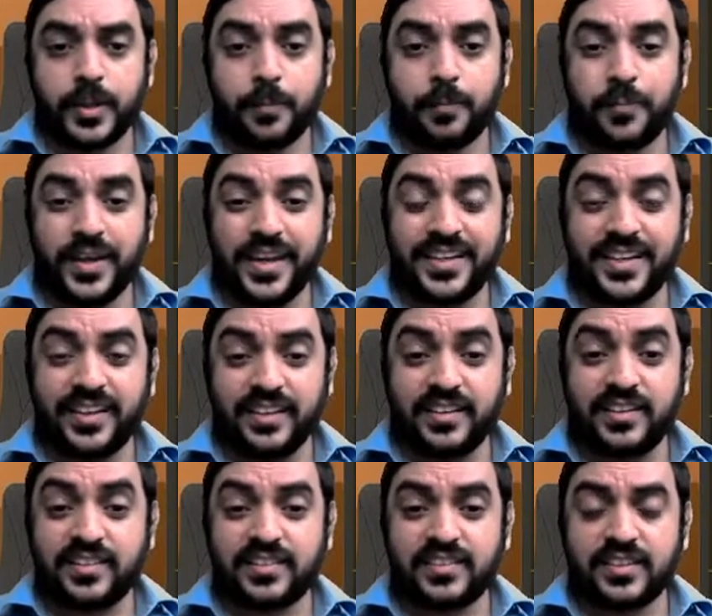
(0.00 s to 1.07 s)
Peter
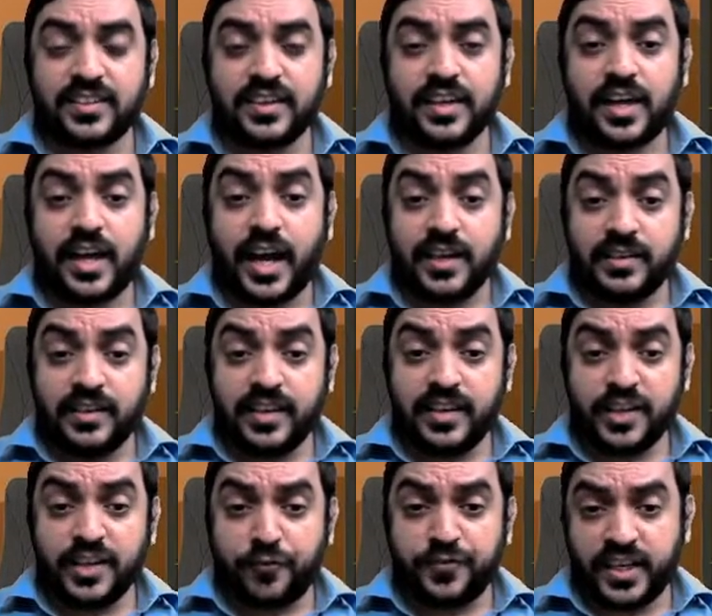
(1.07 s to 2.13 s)
is under
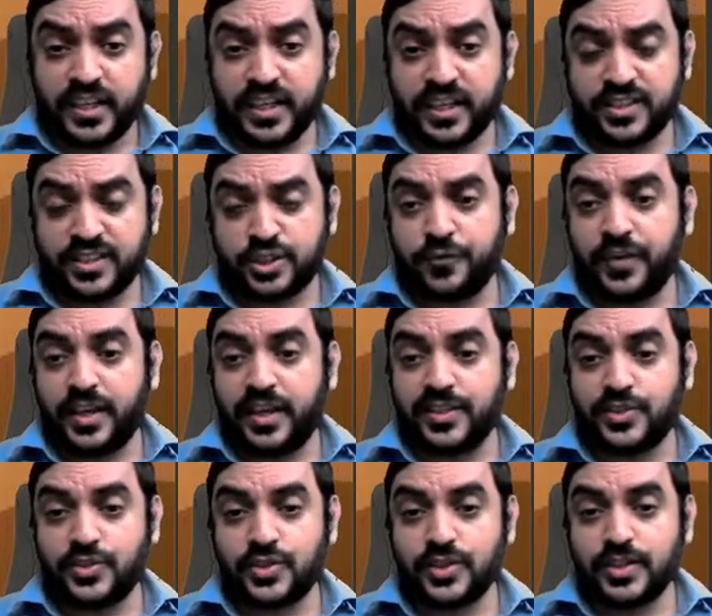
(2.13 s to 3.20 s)
15 years of
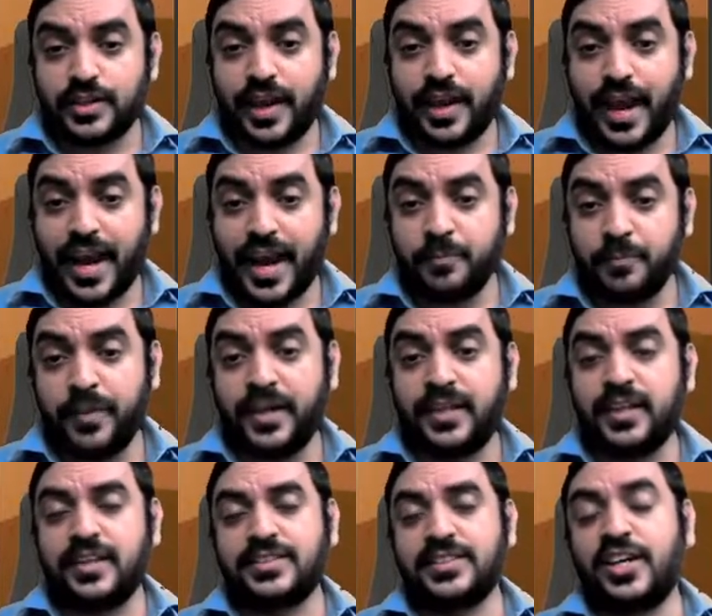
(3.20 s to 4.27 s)
age and Peter
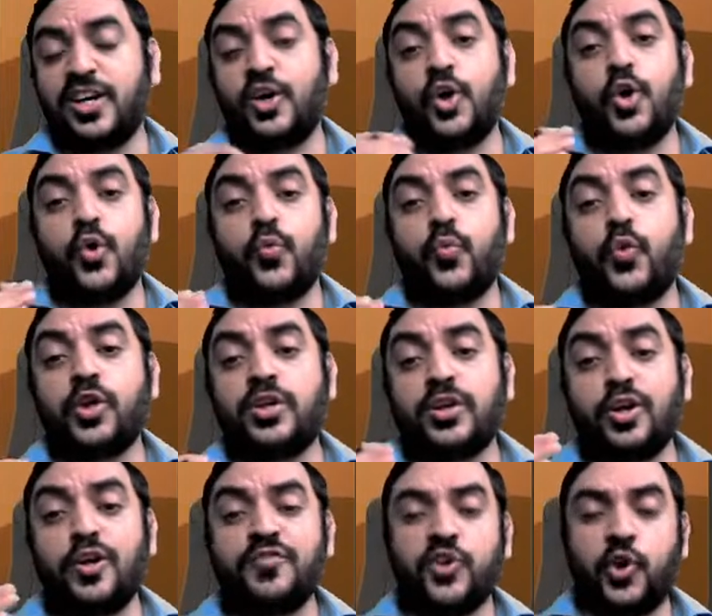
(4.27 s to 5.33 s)
is a voter
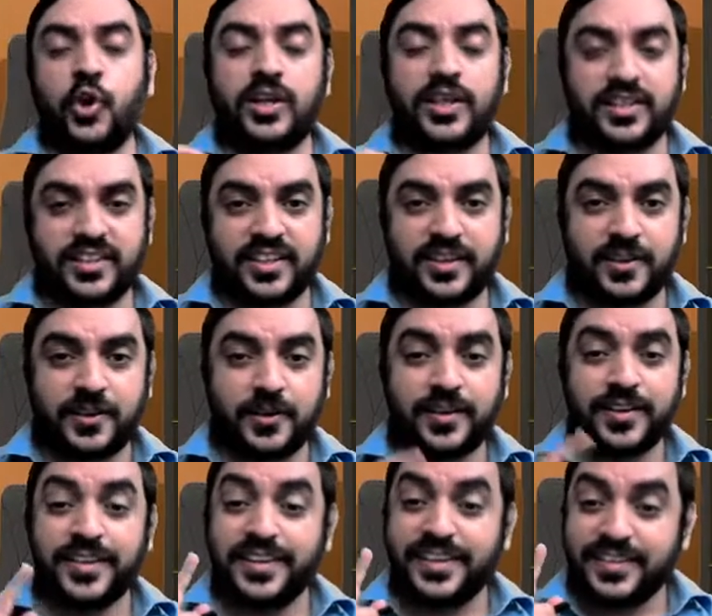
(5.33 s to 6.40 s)
of Kolkata.
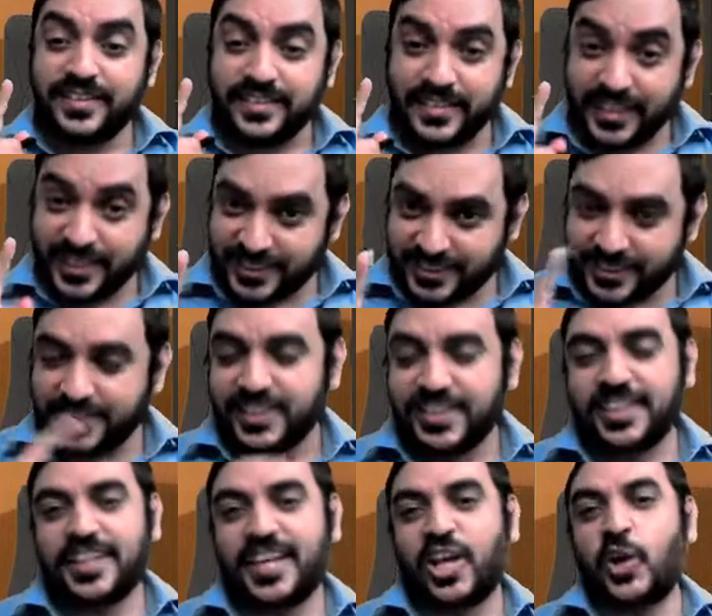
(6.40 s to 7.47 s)
This
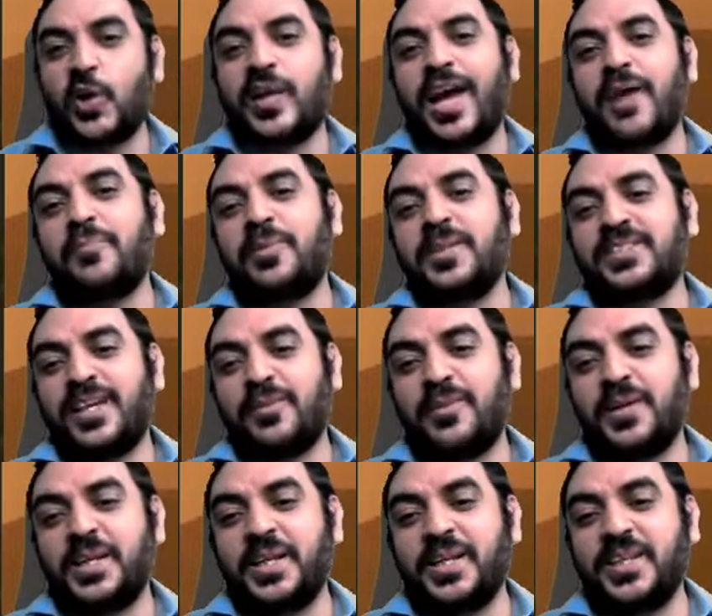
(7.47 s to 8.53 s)
cannot happen
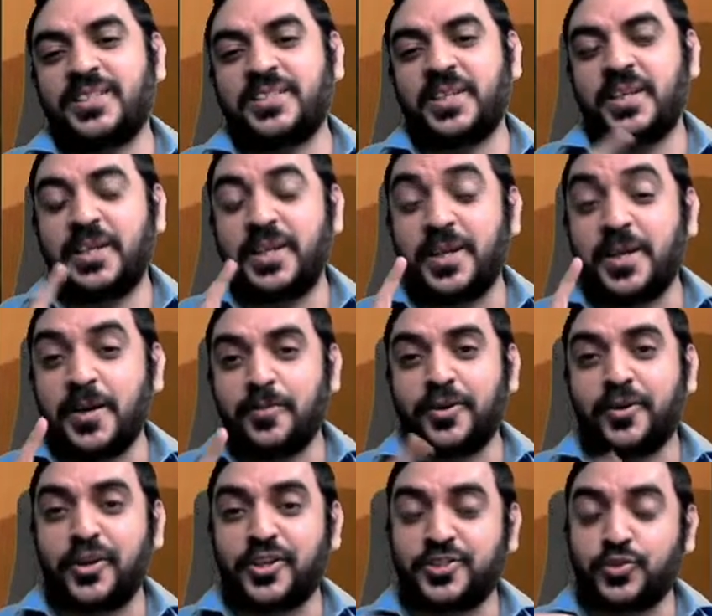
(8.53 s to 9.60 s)
simultaneously
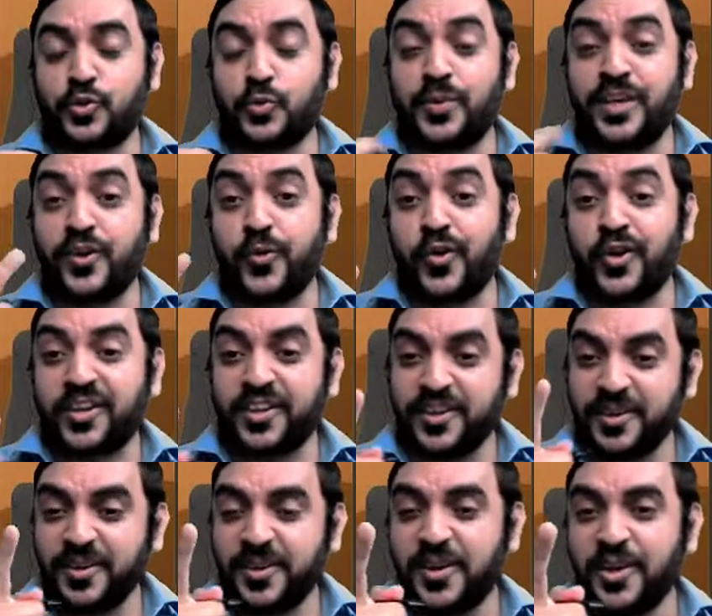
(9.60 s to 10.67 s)
because to be a
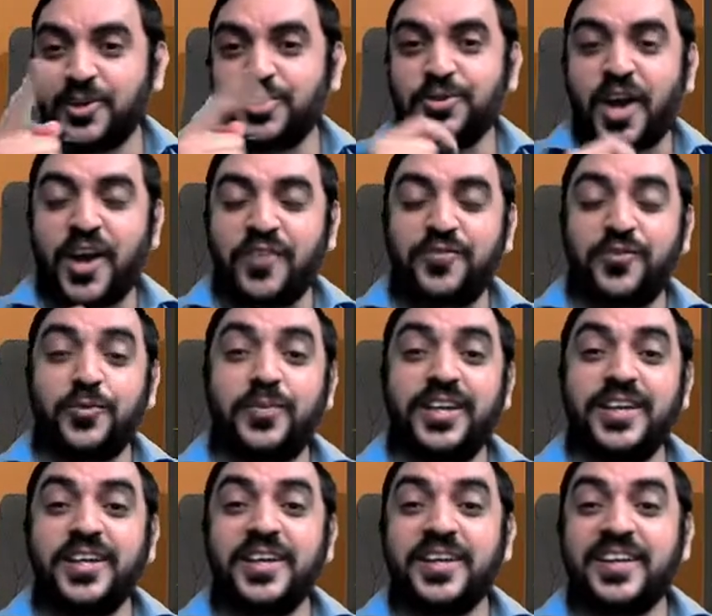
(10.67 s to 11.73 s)
voter, you have to
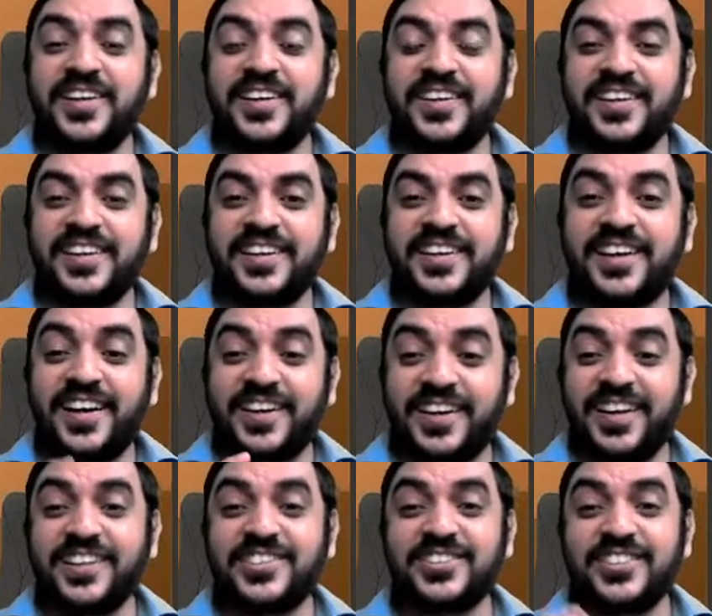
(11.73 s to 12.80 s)
be at
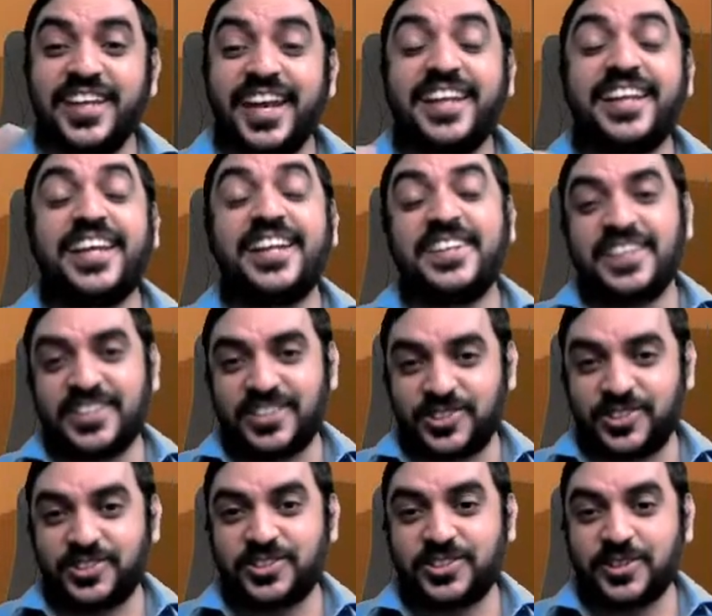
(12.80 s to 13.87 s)
least 18
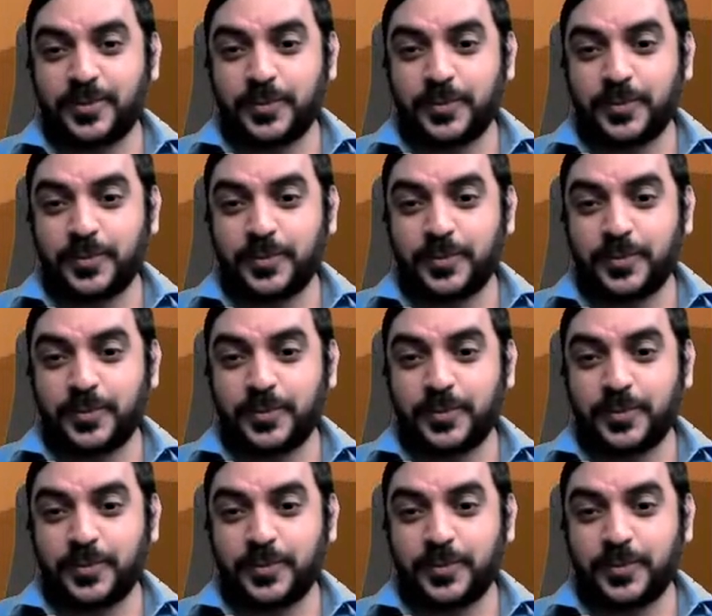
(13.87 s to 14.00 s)
years.